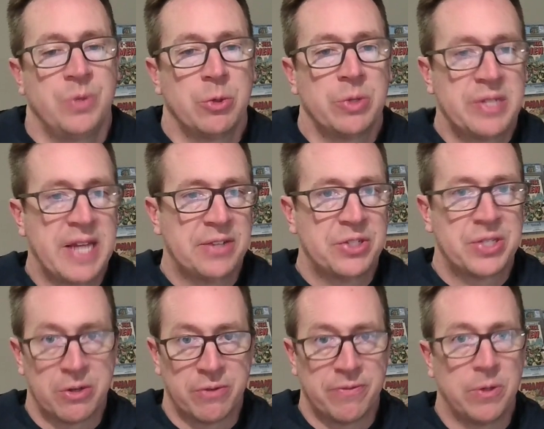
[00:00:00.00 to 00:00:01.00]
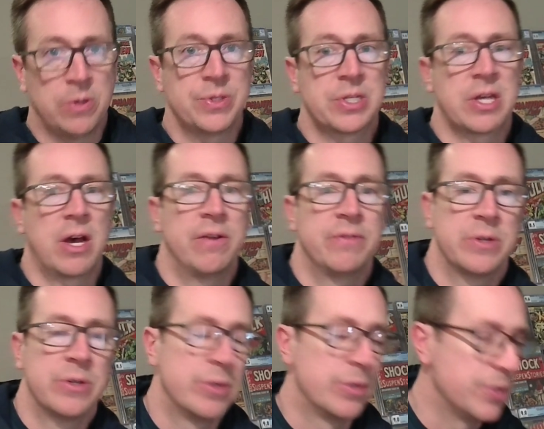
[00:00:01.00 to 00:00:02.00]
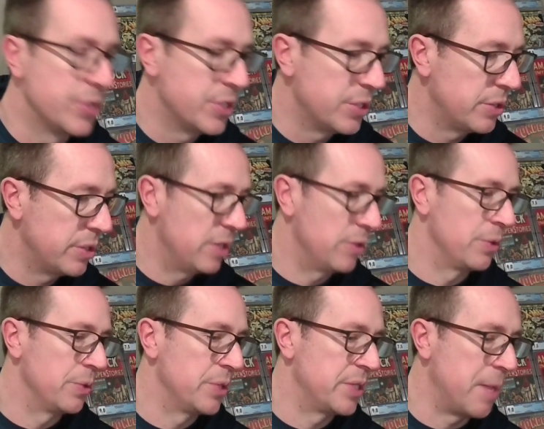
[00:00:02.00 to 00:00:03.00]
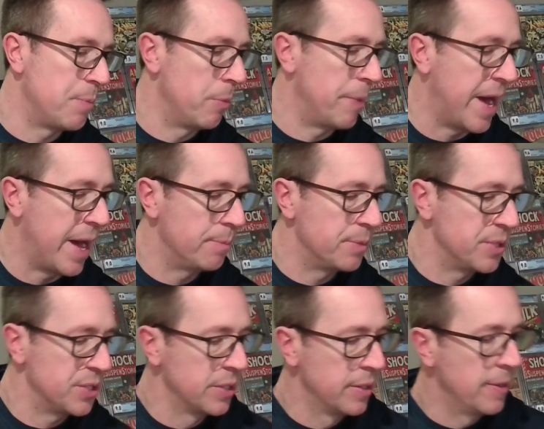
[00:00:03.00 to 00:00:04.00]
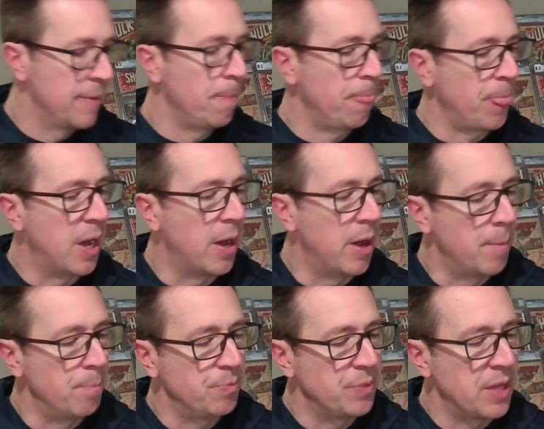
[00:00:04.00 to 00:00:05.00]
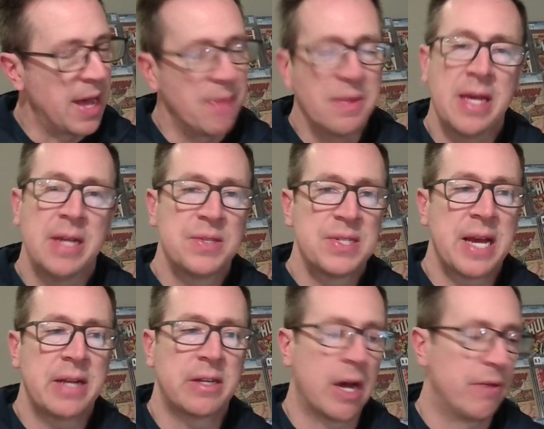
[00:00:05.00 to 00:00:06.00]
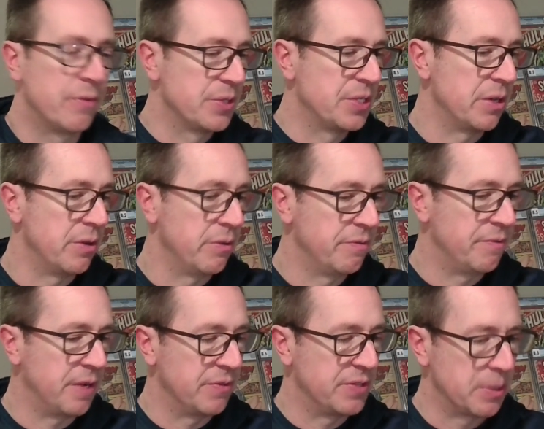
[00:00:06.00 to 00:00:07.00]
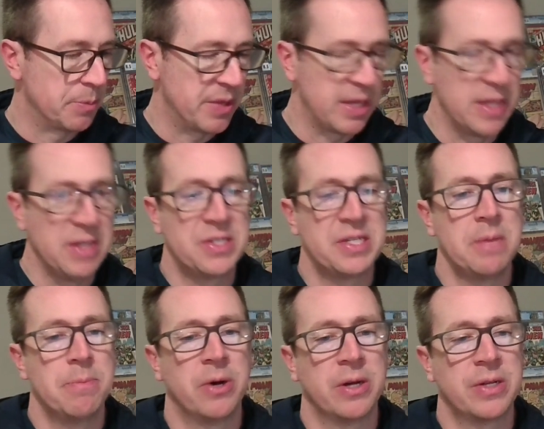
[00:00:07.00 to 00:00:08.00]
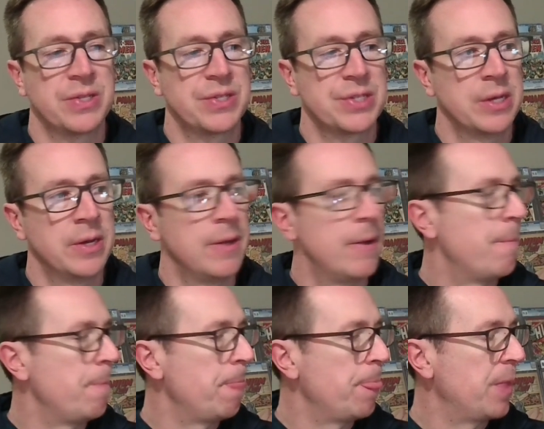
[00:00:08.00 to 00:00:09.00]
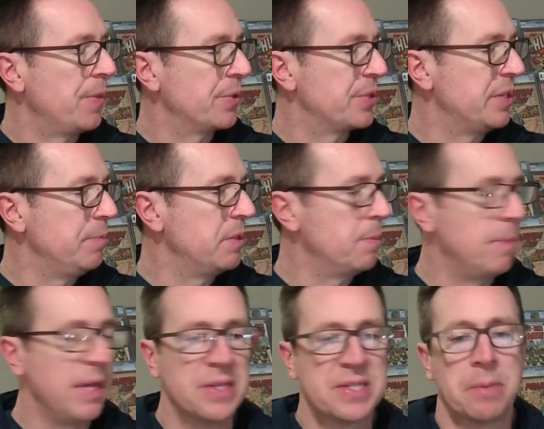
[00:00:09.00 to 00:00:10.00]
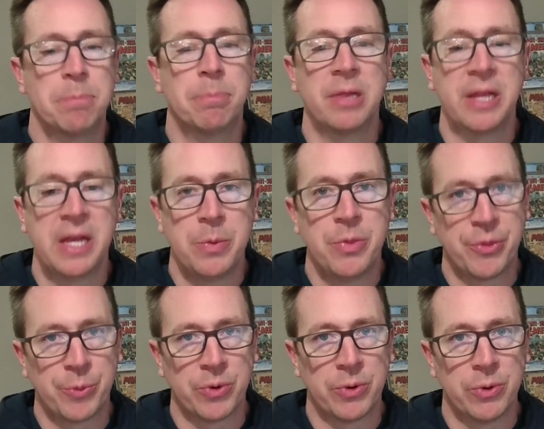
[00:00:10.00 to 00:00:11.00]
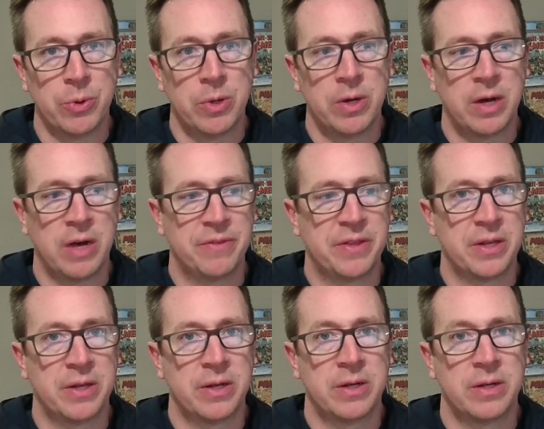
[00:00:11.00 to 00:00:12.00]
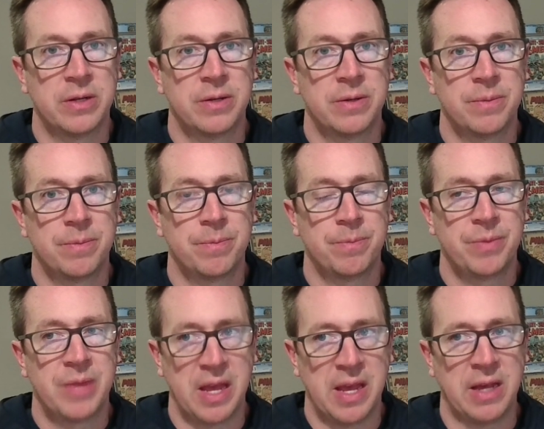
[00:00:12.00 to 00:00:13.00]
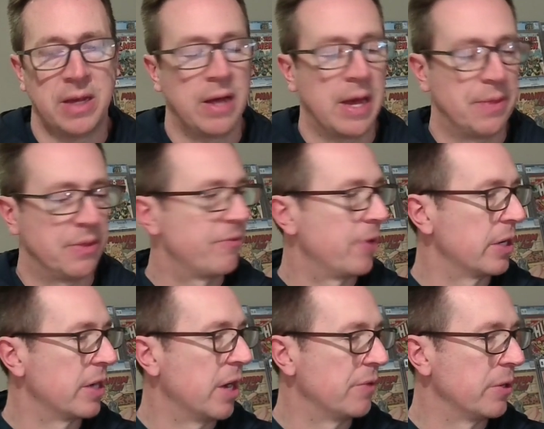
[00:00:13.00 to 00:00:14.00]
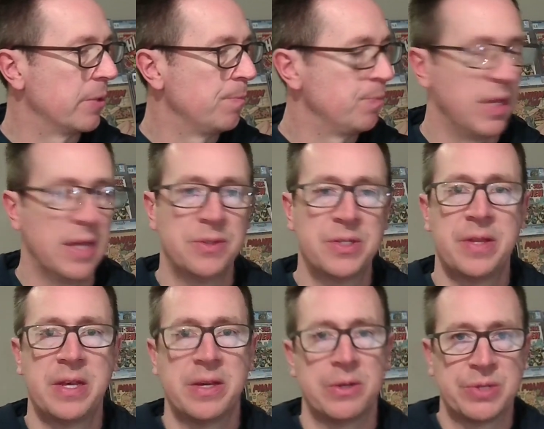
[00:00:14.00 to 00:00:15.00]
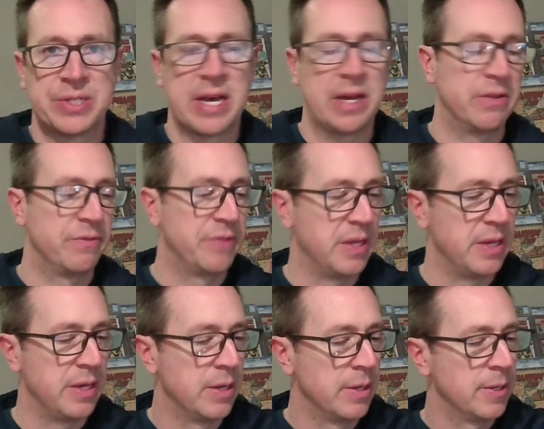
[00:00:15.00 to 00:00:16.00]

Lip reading: detached centerfolds, covers, no staple pops. On the inside covers of some of the EC books, there seemed to be some bleed through of the ink on the front cover into the inner side of the